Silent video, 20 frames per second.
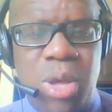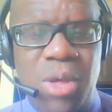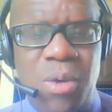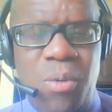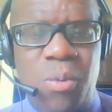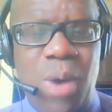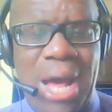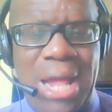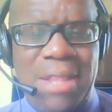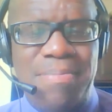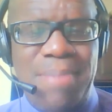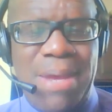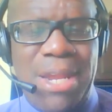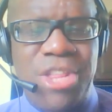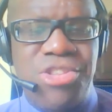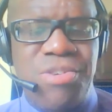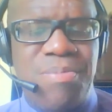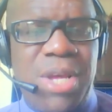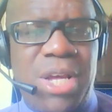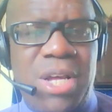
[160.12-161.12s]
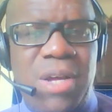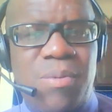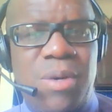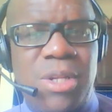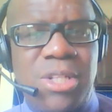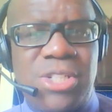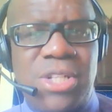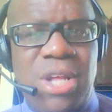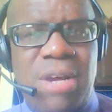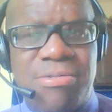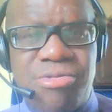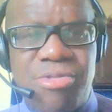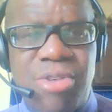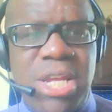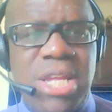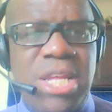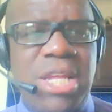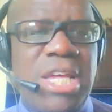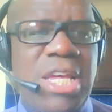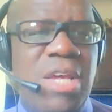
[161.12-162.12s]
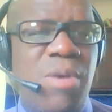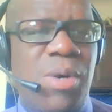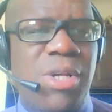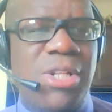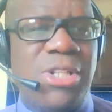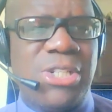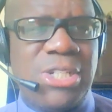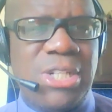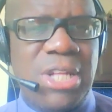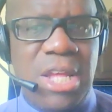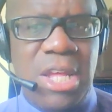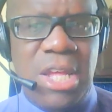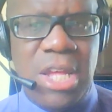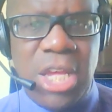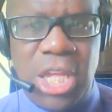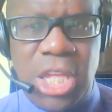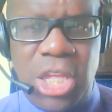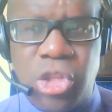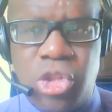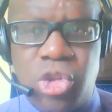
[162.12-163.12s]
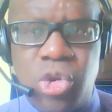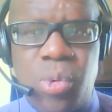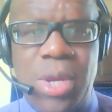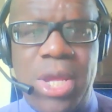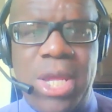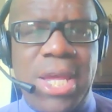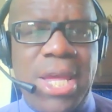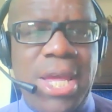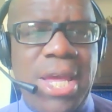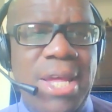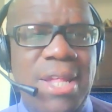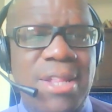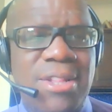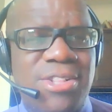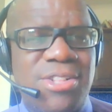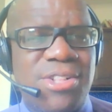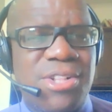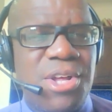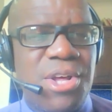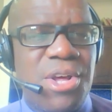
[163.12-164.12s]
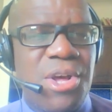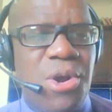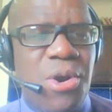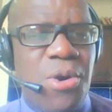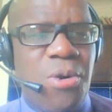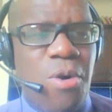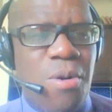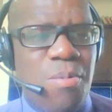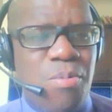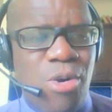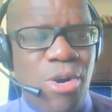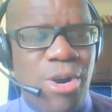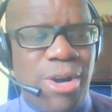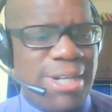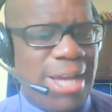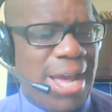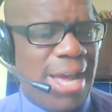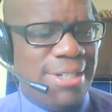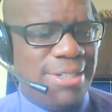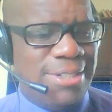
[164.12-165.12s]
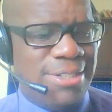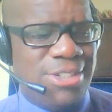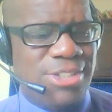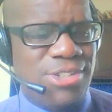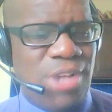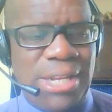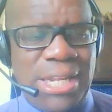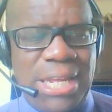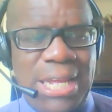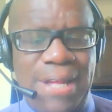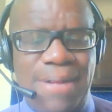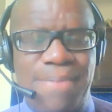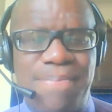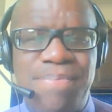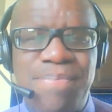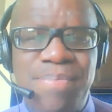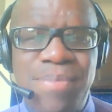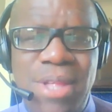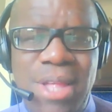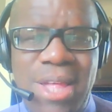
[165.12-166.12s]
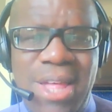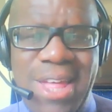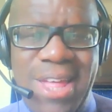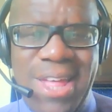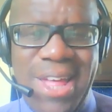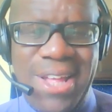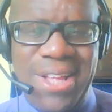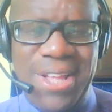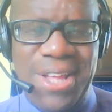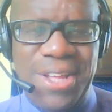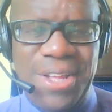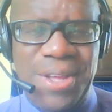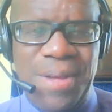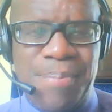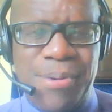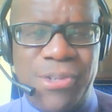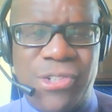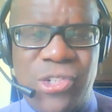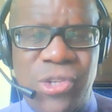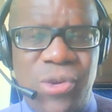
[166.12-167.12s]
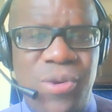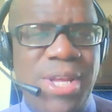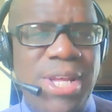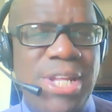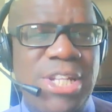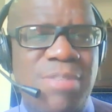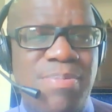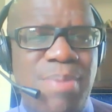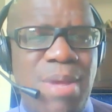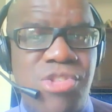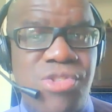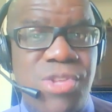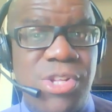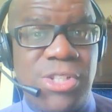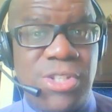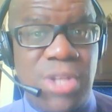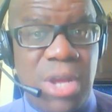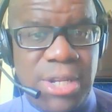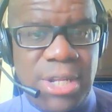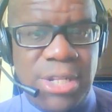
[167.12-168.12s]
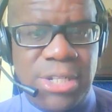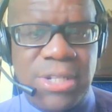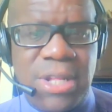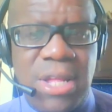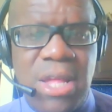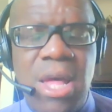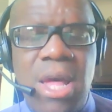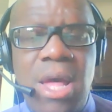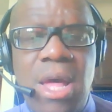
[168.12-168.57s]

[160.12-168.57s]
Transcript: While many Jamaica was suffering, he was doing his homework and studying, pursuing his PhD studies.